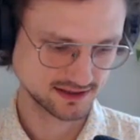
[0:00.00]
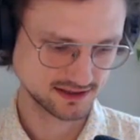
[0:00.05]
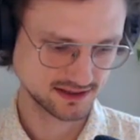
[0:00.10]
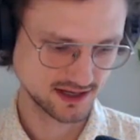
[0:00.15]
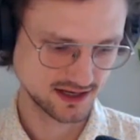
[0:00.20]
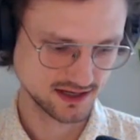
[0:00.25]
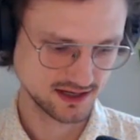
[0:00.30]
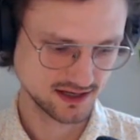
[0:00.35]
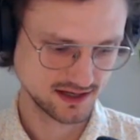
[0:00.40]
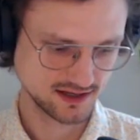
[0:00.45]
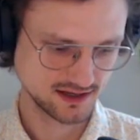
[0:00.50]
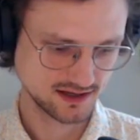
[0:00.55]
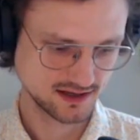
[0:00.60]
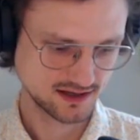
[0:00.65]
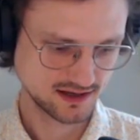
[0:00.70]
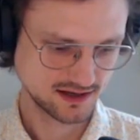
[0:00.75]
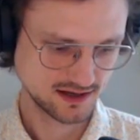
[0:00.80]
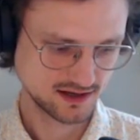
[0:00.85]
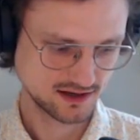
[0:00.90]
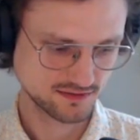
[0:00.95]
a study
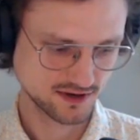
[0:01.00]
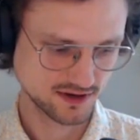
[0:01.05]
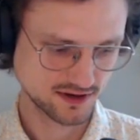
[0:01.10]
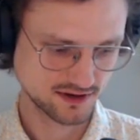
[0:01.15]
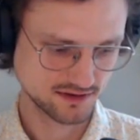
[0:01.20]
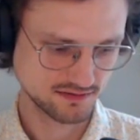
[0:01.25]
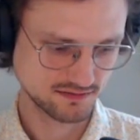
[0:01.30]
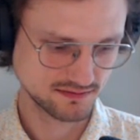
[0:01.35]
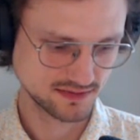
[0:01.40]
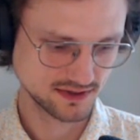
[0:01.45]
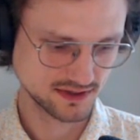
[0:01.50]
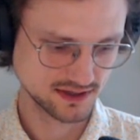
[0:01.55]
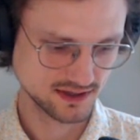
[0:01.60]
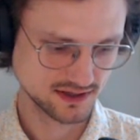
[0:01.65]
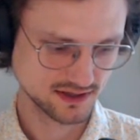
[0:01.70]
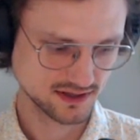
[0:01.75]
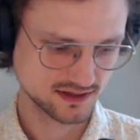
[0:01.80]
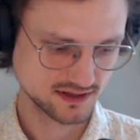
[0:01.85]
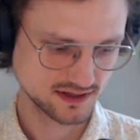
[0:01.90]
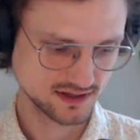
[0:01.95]
from
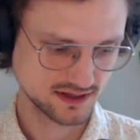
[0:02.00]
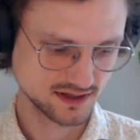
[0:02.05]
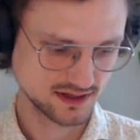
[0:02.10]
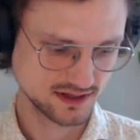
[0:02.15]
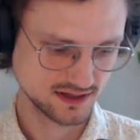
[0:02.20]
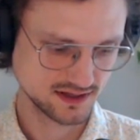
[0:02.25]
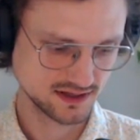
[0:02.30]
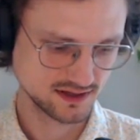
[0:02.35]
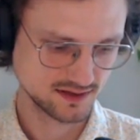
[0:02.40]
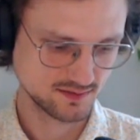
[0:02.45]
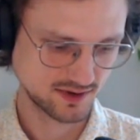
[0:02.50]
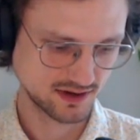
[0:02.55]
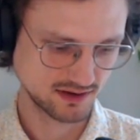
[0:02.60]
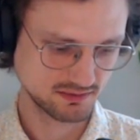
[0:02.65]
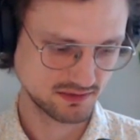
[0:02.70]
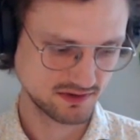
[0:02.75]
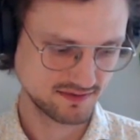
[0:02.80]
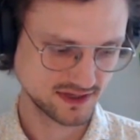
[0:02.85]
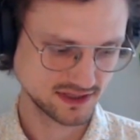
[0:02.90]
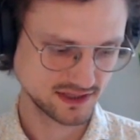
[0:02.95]
the
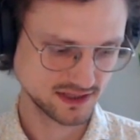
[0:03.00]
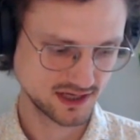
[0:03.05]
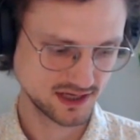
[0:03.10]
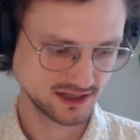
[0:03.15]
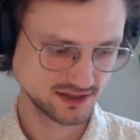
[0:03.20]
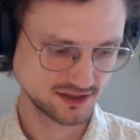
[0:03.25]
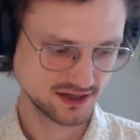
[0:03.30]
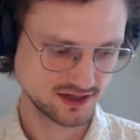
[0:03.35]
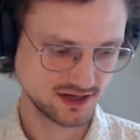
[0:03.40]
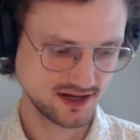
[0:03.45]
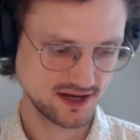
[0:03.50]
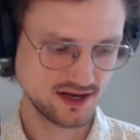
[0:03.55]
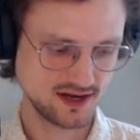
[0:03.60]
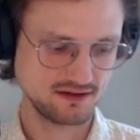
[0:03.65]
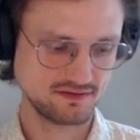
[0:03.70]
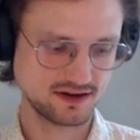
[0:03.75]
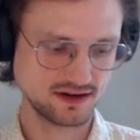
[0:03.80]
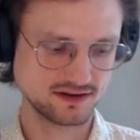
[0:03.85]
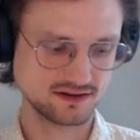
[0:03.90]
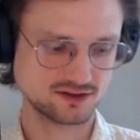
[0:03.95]
Department of Education
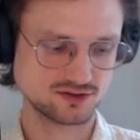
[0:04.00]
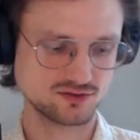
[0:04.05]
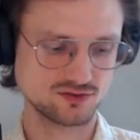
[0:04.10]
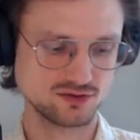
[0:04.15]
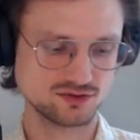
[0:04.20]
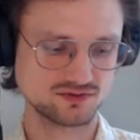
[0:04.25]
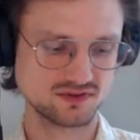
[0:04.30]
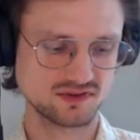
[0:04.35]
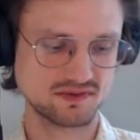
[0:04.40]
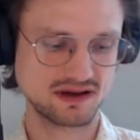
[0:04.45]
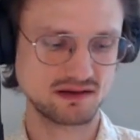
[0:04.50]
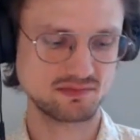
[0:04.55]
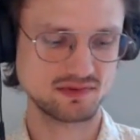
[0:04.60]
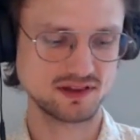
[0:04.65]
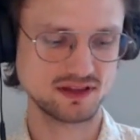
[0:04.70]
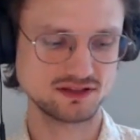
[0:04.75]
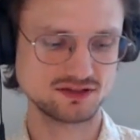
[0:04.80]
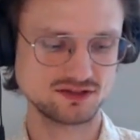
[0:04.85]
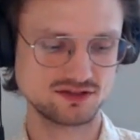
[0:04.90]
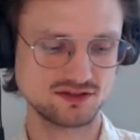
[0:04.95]
found schools with
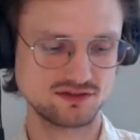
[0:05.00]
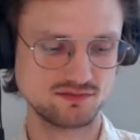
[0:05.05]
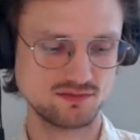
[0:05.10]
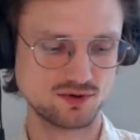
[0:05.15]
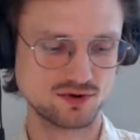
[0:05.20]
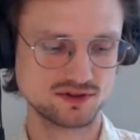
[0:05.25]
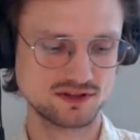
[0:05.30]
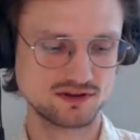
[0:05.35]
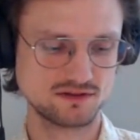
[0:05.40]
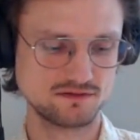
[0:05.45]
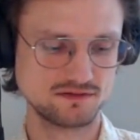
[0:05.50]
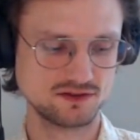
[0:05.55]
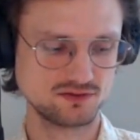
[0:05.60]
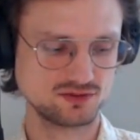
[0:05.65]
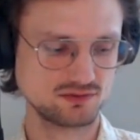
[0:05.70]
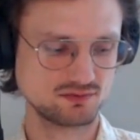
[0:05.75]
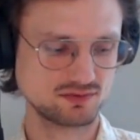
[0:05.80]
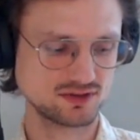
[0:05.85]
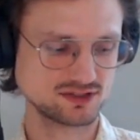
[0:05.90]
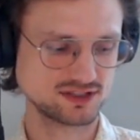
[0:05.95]
populations of more than
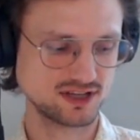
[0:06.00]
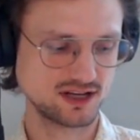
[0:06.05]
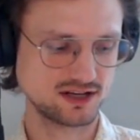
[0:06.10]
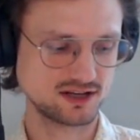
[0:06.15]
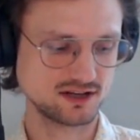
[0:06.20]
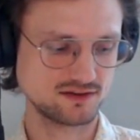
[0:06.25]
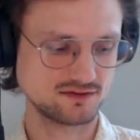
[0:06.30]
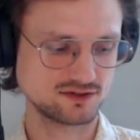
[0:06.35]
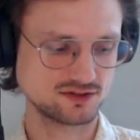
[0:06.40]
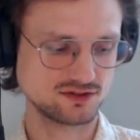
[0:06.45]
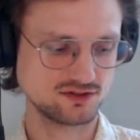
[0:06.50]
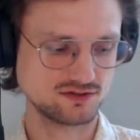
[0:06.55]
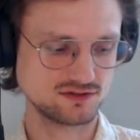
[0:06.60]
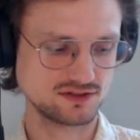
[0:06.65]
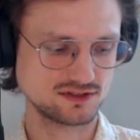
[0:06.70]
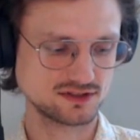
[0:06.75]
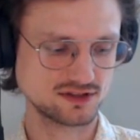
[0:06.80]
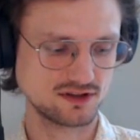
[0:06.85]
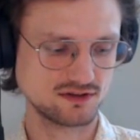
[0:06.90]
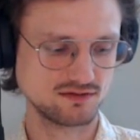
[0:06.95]
50% of
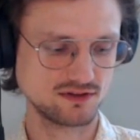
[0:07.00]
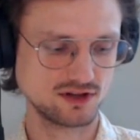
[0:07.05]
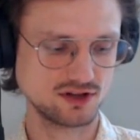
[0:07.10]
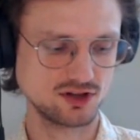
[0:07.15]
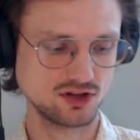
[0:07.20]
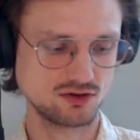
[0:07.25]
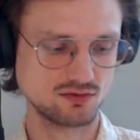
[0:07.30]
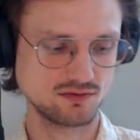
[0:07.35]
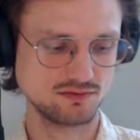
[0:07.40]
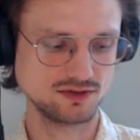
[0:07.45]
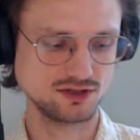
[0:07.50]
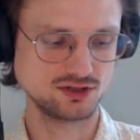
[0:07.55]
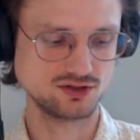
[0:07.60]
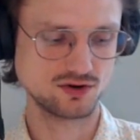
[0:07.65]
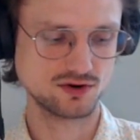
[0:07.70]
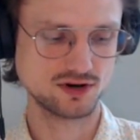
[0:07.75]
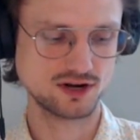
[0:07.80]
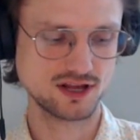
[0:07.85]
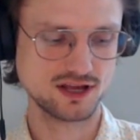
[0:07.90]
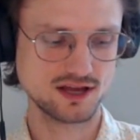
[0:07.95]
students of the global
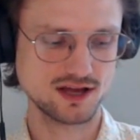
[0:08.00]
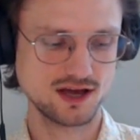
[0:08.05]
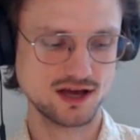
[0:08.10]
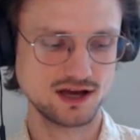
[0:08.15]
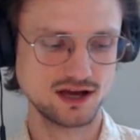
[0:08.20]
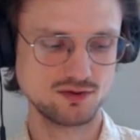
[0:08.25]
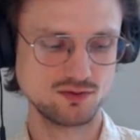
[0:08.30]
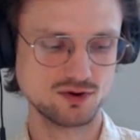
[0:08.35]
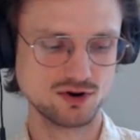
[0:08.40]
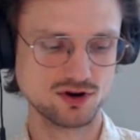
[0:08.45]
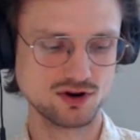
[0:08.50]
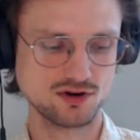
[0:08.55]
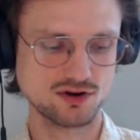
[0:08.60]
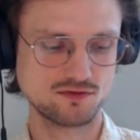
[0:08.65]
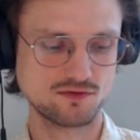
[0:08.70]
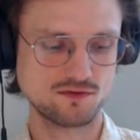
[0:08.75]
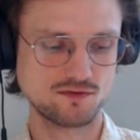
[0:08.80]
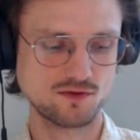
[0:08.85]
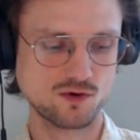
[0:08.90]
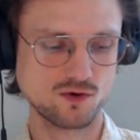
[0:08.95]
majority were
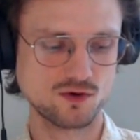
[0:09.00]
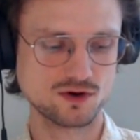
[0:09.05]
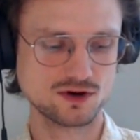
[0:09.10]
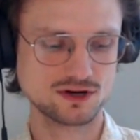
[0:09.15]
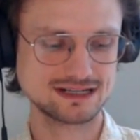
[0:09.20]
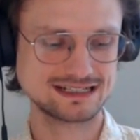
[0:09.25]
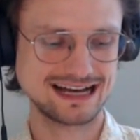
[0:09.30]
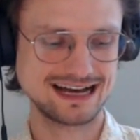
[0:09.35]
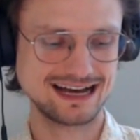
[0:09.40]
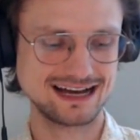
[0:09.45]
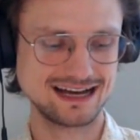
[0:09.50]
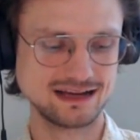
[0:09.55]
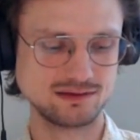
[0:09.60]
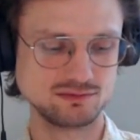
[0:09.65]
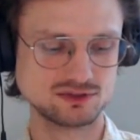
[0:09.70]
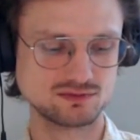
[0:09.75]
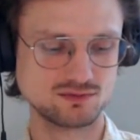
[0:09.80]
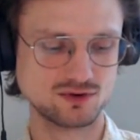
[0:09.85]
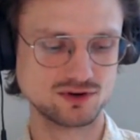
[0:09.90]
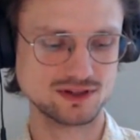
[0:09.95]
four
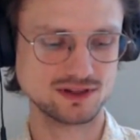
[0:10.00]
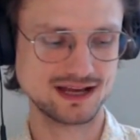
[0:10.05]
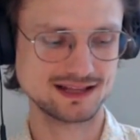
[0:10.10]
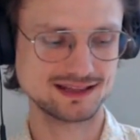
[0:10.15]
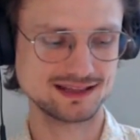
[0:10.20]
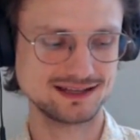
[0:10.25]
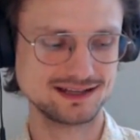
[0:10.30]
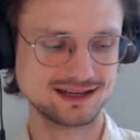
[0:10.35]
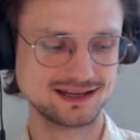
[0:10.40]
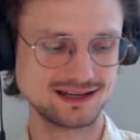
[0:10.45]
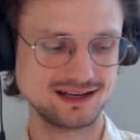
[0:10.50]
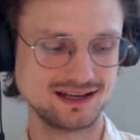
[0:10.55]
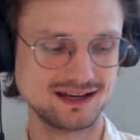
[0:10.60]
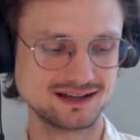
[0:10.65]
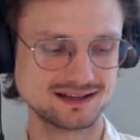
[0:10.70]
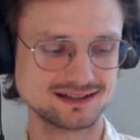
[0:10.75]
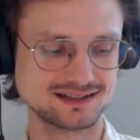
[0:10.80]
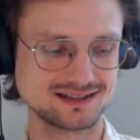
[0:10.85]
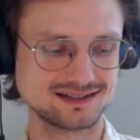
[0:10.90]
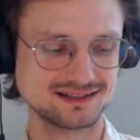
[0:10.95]
times more likely to
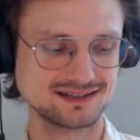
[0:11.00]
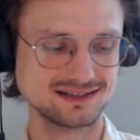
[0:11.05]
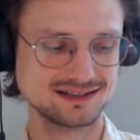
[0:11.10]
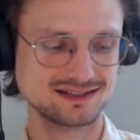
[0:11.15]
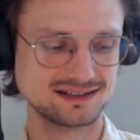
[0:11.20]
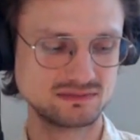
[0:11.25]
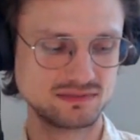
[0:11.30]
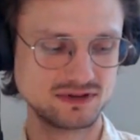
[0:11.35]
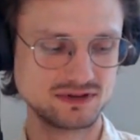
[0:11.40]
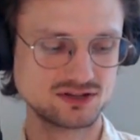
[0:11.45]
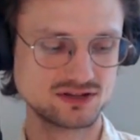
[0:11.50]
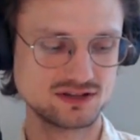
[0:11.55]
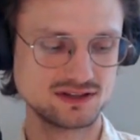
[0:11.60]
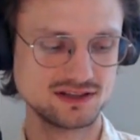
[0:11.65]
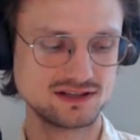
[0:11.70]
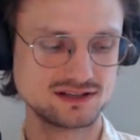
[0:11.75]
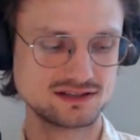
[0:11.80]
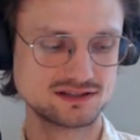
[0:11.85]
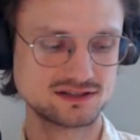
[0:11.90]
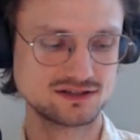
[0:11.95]
conduct
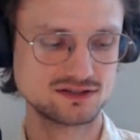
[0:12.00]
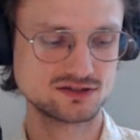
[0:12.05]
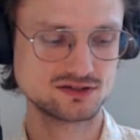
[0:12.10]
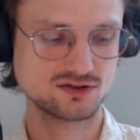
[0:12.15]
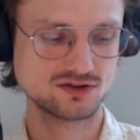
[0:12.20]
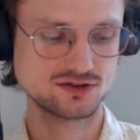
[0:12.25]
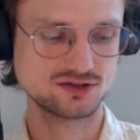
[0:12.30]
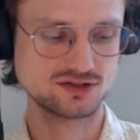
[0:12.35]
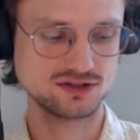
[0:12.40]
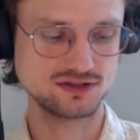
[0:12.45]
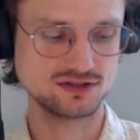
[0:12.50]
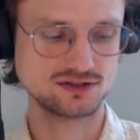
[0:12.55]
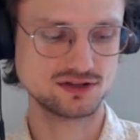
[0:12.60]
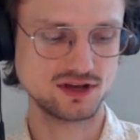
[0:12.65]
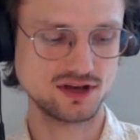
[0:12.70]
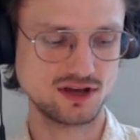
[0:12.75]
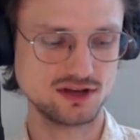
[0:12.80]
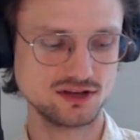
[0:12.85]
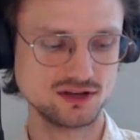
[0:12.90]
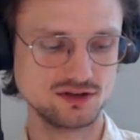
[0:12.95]
suspicionless
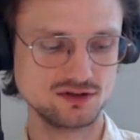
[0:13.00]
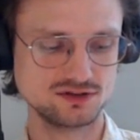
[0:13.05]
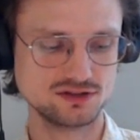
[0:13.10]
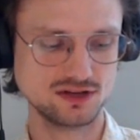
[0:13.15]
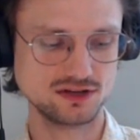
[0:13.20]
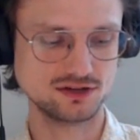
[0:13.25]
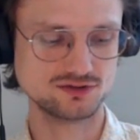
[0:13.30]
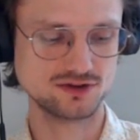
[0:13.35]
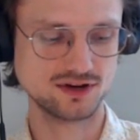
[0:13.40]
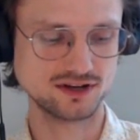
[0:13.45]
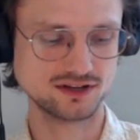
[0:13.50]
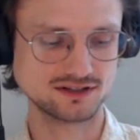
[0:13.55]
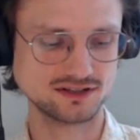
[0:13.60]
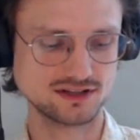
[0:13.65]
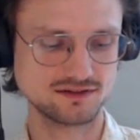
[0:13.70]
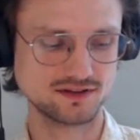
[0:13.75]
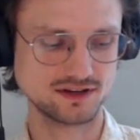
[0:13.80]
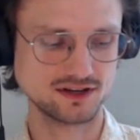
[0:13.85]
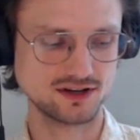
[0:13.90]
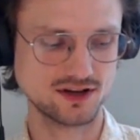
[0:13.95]
searches using drug
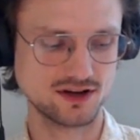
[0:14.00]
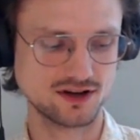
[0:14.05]
sniffing